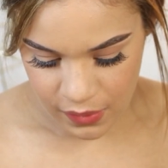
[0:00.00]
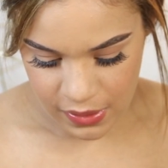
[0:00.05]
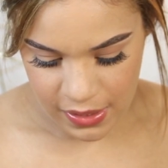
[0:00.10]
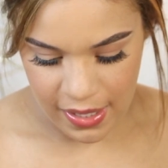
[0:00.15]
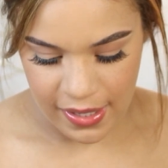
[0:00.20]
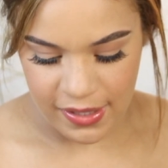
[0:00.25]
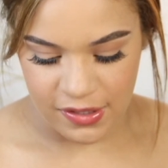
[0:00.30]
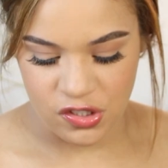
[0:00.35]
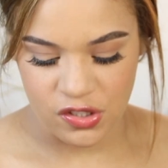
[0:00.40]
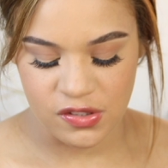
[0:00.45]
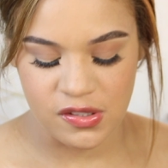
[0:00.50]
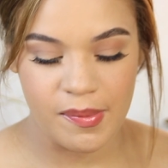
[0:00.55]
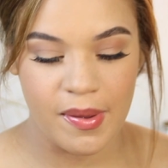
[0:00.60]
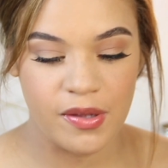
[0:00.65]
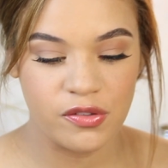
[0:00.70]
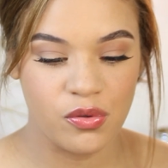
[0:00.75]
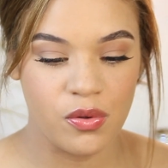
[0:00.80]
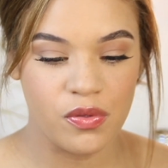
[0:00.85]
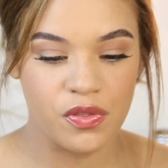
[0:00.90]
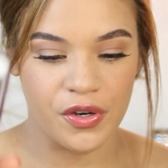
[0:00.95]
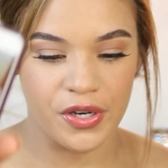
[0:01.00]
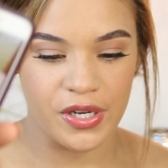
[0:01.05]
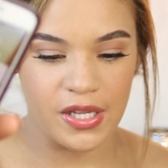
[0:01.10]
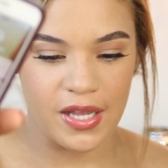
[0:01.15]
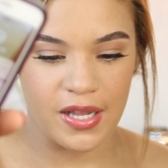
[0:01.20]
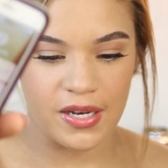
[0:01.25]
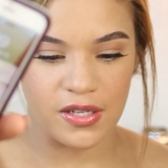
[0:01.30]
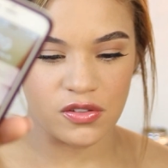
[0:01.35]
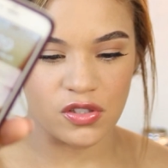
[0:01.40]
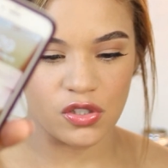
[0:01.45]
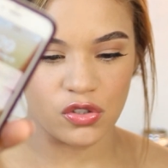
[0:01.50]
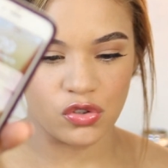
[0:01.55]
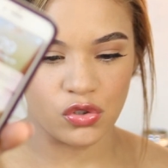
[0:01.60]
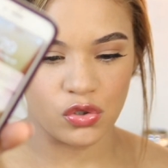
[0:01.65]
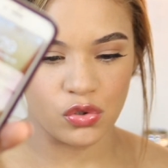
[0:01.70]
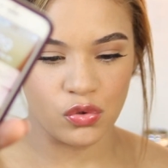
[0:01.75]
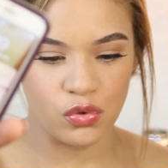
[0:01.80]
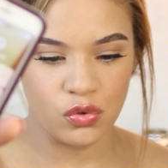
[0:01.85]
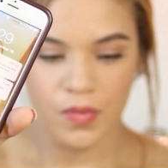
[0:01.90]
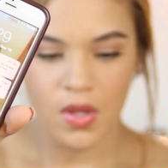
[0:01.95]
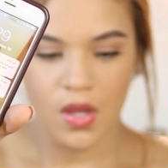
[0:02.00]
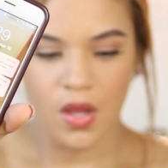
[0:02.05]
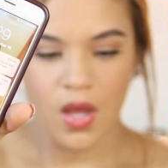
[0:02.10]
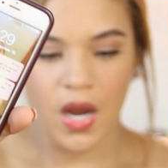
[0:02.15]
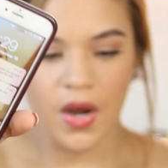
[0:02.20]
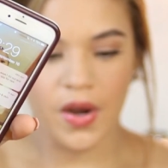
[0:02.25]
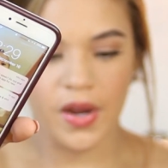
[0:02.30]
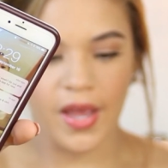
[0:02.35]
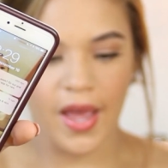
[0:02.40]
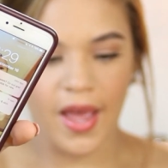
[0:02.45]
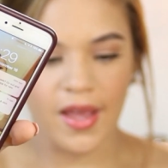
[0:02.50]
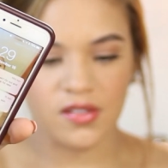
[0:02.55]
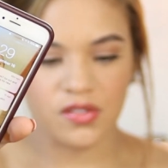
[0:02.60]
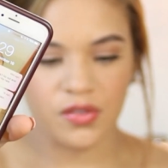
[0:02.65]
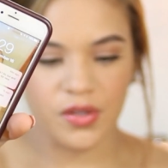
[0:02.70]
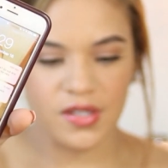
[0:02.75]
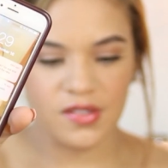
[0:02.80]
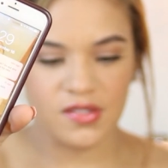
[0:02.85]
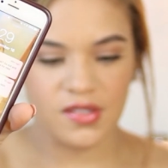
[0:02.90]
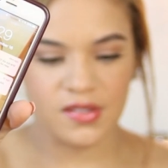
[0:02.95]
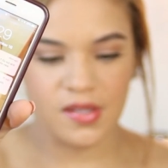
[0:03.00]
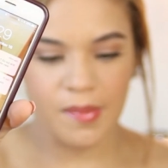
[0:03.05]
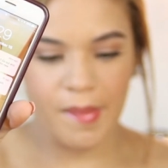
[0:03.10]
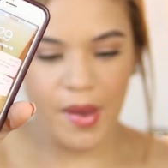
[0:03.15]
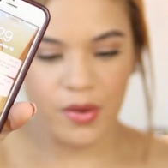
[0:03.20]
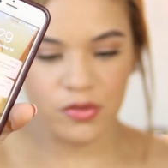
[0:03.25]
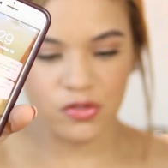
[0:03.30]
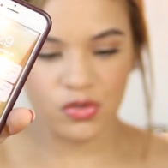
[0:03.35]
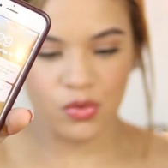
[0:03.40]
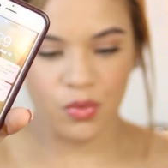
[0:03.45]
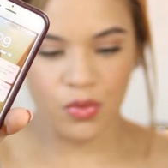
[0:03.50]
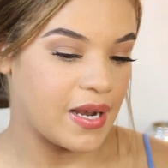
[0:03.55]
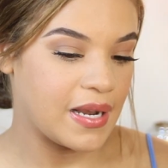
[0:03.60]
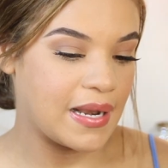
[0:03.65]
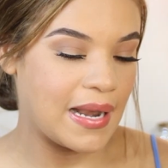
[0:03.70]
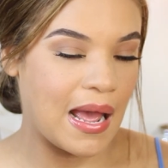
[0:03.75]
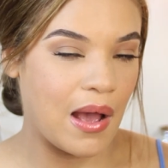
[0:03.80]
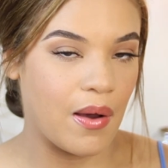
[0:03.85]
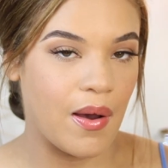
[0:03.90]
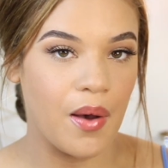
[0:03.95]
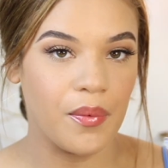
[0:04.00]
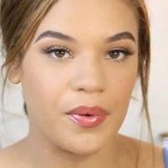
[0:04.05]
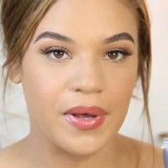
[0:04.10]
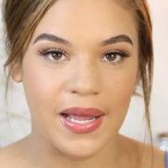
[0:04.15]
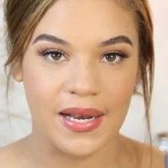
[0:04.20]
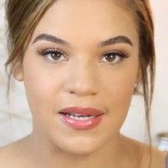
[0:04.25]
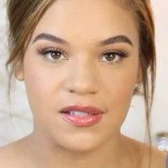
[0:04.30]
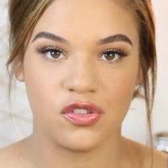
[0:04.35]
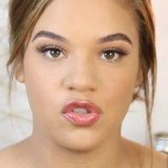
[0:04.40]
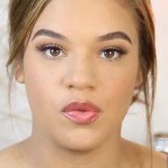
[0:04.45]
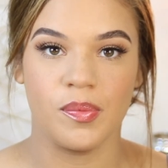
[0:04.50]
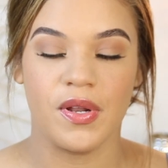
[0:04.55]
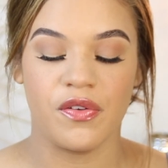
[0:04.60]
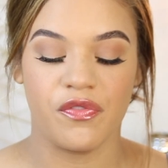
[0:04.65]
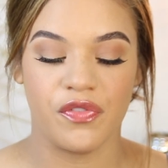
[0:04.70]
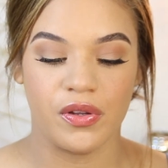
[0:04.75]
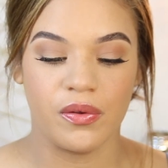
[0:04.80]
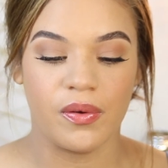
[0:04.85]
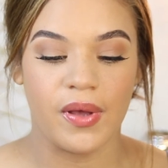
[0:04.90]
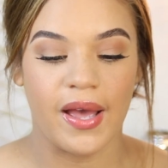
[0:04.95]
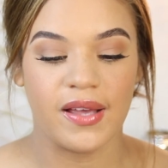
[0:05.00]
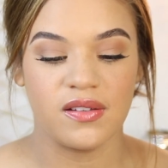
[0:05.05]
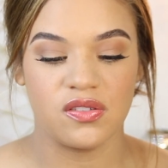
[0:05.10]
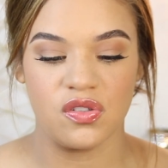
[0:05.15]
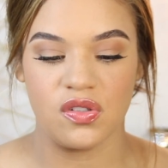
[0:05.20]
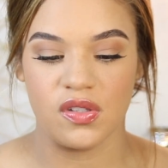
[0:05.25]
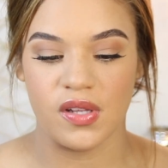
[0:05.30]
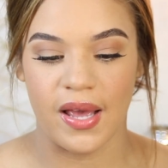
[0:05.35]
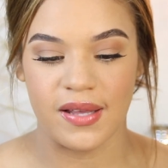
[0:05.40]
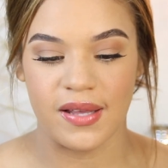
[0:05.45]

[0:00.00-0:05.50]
Yeah, it's just about 2:30. It is 2:29 now. I will get a zoom in for you guys so you